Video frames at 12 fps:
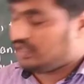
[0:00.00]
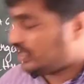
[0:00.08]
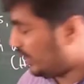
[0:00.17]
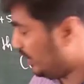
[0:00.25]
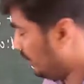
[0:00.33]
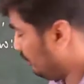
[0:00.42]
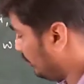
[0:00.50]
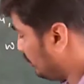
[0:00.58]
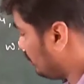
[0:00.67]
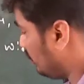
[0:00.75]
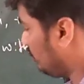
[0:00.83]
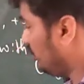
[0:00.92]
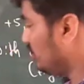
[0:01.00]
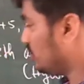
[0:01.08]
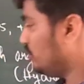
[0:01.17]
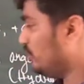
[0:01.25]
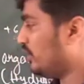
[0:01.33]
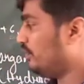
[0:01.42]
NaOH. So these
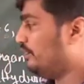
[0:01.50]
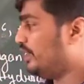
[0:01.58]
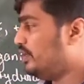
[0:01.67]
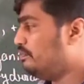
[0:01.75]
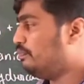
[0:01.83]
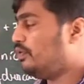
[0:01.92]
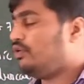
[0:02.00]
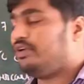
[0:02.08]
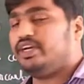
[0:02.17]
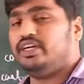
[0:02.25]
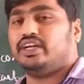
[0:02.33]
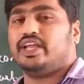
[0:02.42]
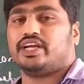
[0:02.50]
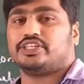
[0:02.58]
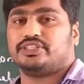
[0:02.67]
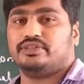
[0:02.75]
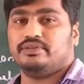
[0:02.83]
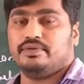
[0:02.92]
two are the very important
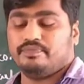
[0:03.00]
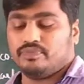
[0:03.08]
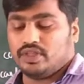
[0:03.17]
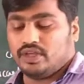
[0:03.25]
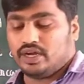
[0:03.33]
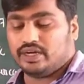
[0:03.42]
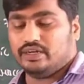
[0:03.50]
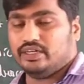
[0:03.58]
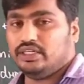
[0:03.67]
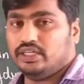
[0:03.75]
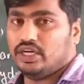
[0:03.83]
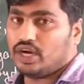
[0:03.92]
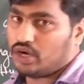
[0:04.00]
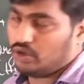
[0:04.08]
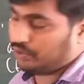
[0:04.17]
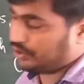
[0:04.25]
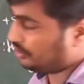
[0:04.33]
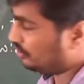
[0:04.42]
reaction under
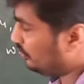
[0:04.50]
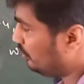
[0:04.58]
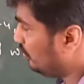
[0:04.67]
chlorine.